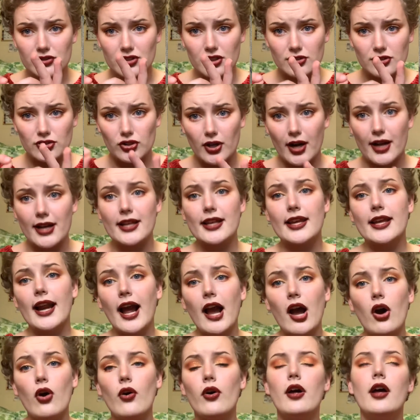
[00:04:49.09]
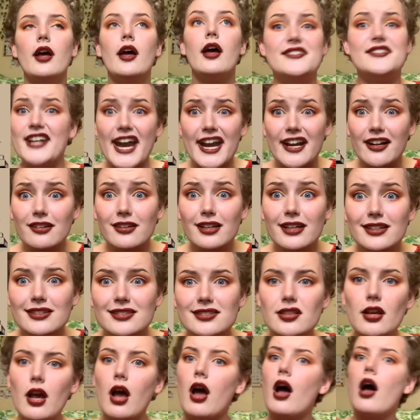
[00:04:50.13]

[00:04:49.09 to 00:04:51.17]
to try to get out. Daedalus?